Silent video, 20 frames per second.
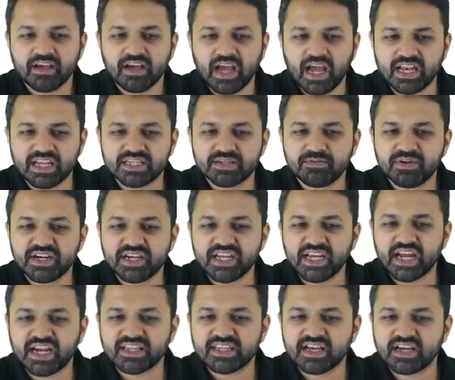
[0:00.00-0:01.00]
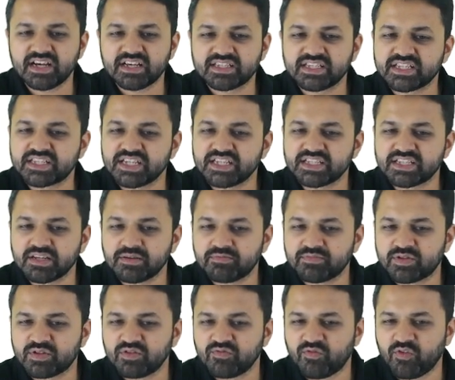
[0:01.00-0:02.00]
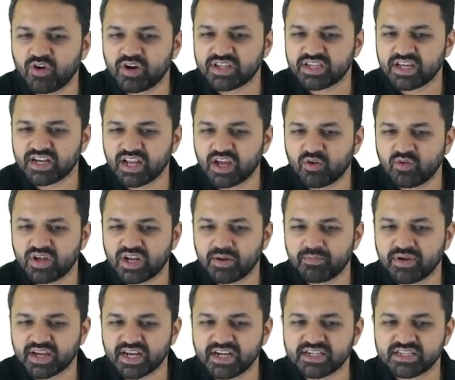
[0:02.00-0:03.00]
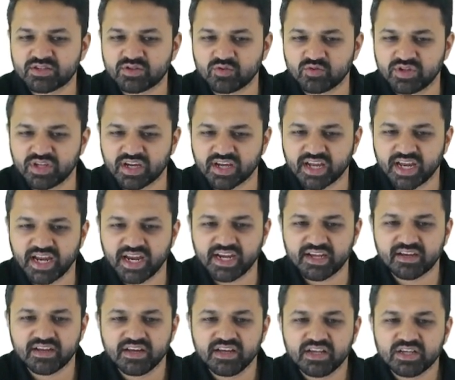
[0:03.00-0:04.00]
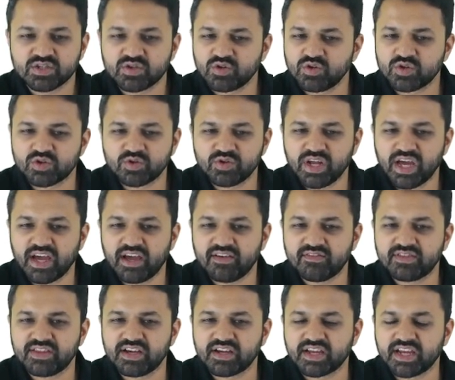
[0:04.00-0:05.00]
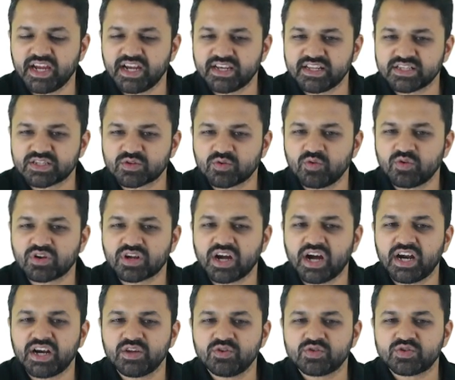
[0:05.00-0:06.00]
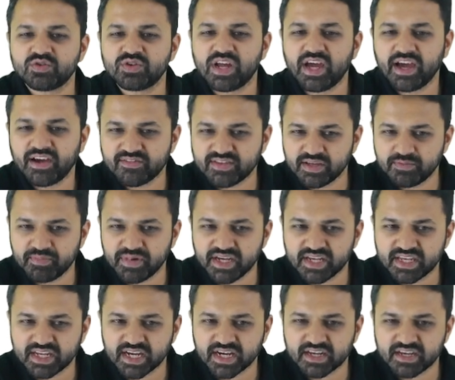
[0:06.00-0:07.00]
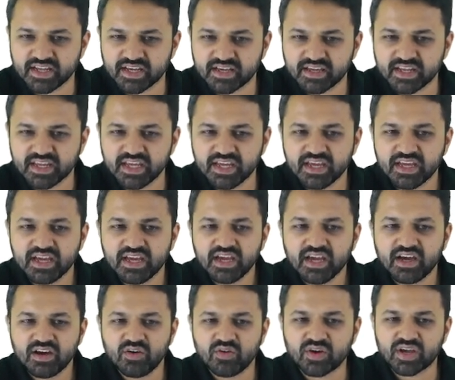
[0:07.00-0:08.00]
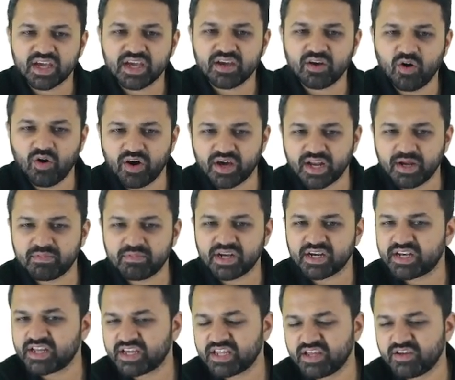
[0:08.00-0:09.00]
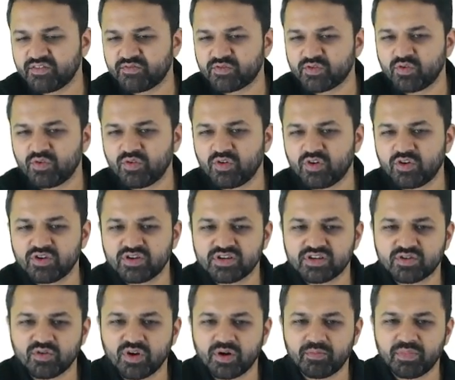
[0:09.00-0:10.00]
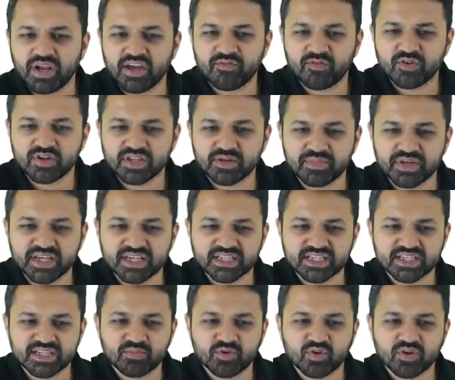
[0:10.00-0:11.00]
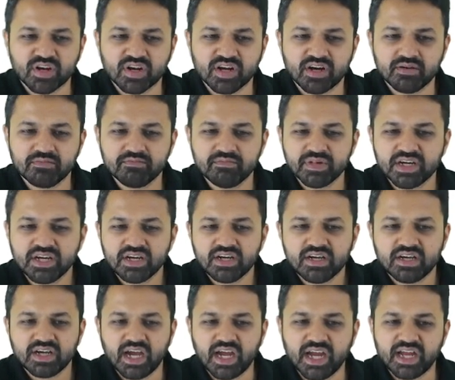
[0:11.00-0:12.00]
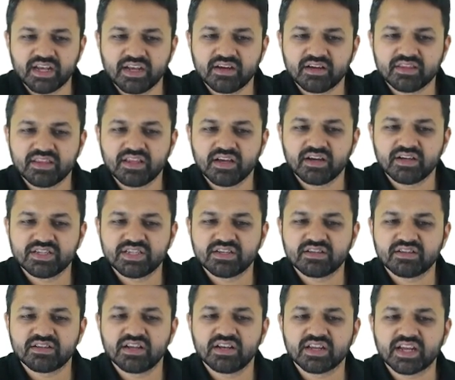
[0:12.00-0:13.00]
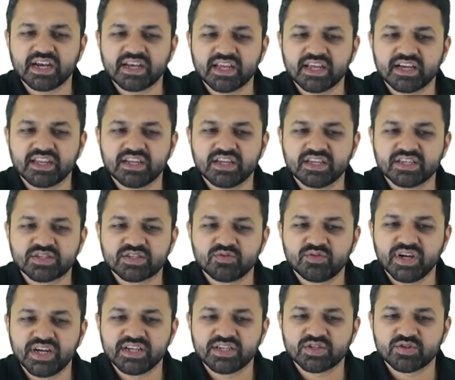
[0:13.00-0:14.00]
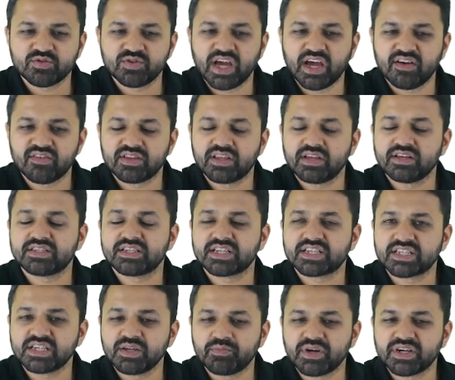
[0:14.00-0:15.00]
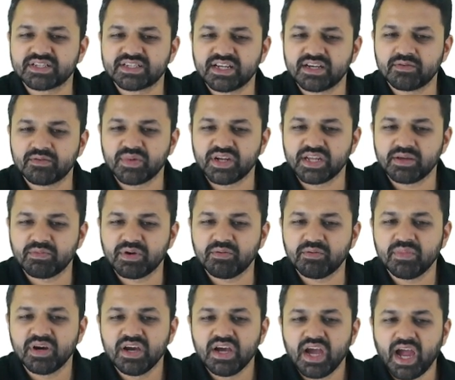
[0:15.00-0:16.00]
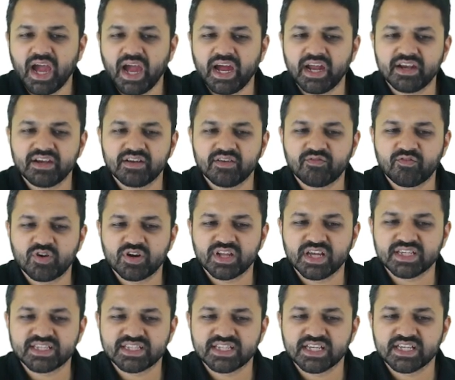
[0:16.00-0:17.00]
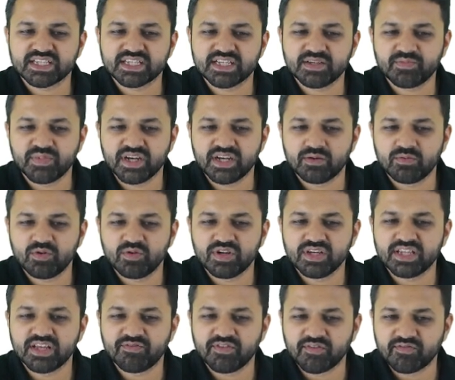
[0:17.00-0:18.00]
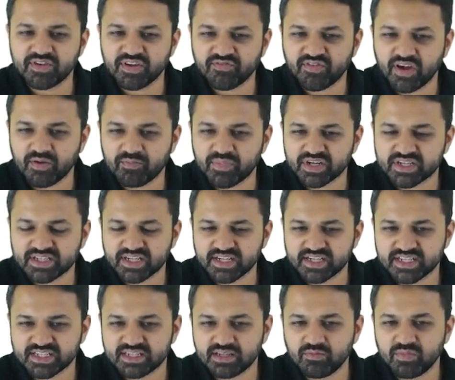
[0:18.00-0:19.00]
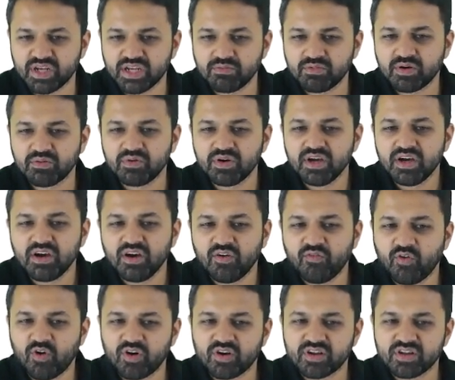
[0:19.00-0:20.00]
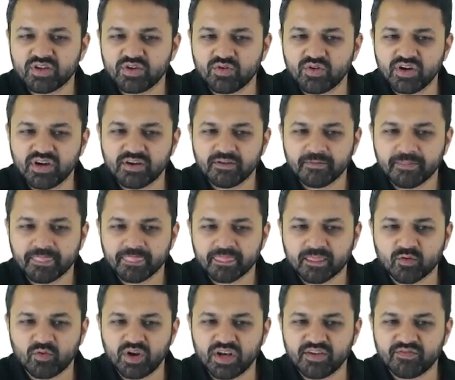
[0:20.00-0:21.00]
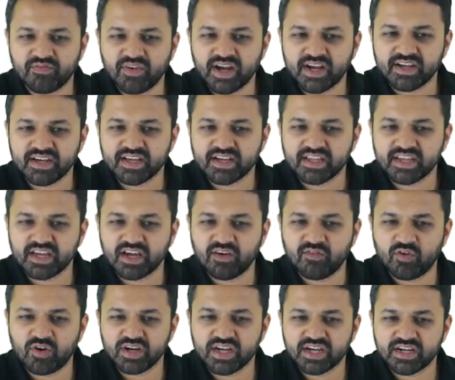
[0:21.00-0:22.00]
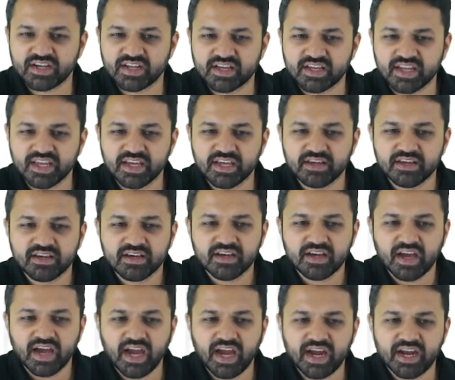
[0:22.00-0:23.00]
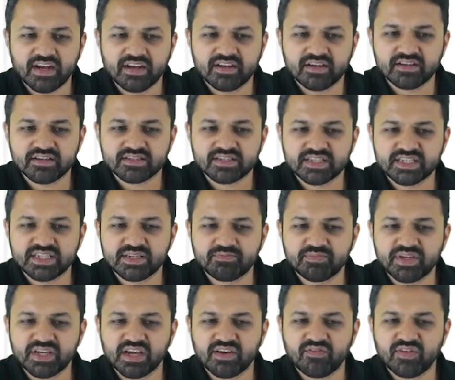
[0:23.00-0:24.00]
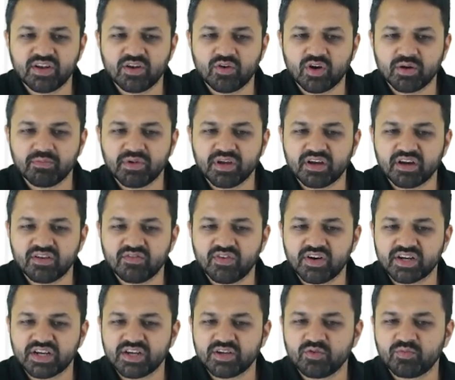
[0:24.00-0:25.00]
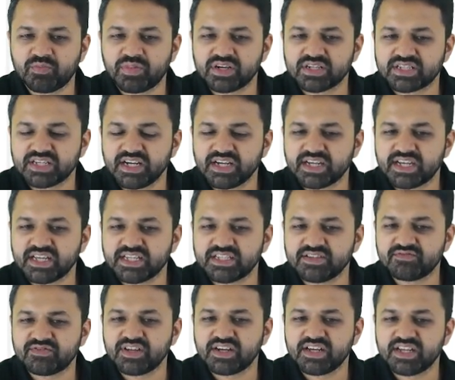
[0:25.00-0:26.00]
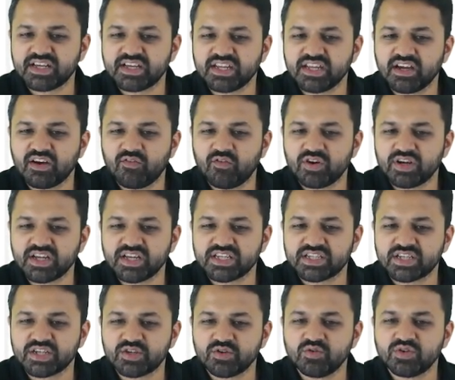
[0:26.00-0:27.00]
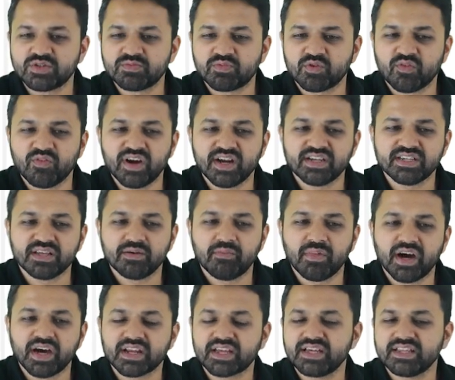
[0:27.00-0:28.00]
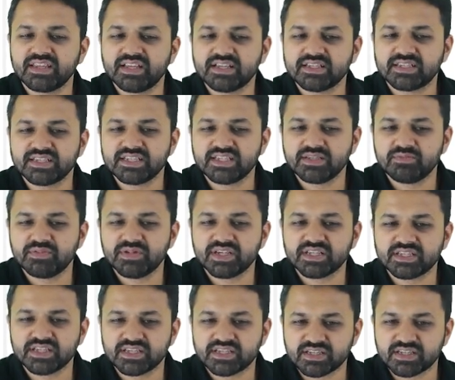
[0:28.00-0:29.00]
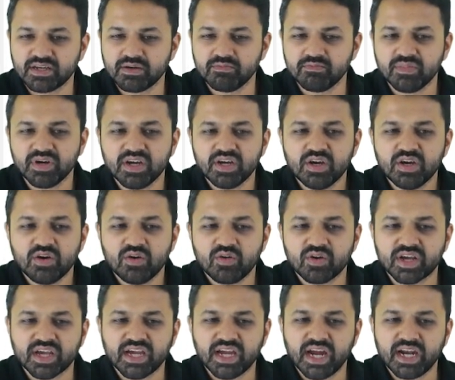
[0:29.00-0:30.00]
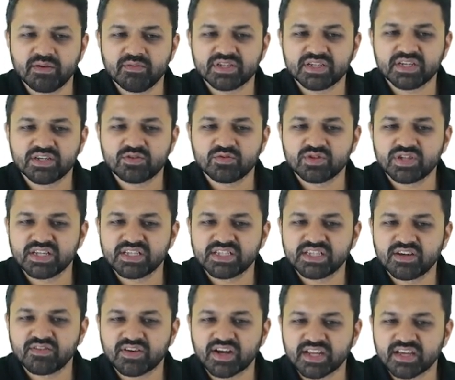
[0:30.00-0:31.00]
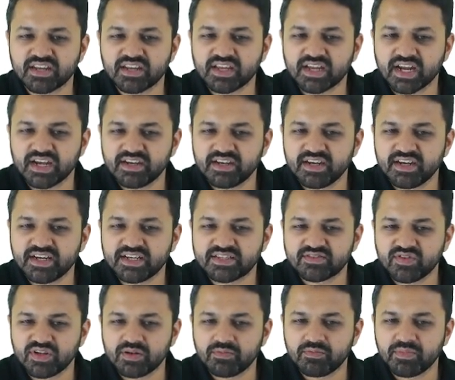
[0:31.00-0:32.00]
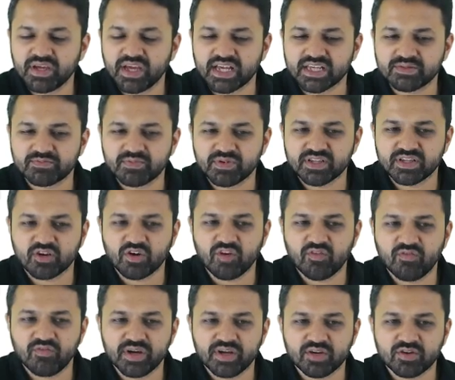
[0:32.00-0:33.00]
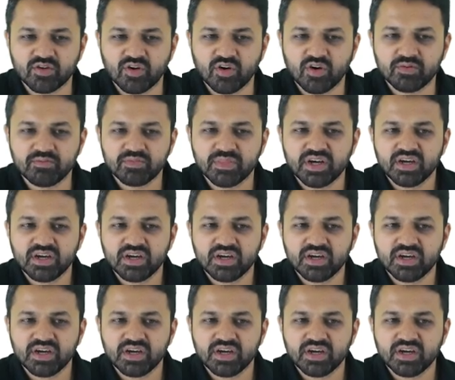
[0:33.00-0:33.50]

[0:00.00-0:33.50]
Eligibility and the assistantship for the regular applicant through the GATE. So you should have the GATE scorecard, you should have the B TEC degree, okay, or MTech degree if you want to apply for the PhD program. And uh, the general category student should have the sixty percent minimum, and uh, for S C S T, P W D, the fifty-five percent is the minimum for your qualifying degree, awarding degree. And uh, C G P A will not be converted to percentage if the degree awarding institutes provide the mark in the C G P A system. Okay, admission to the reserve category candidates will be as per the government norm,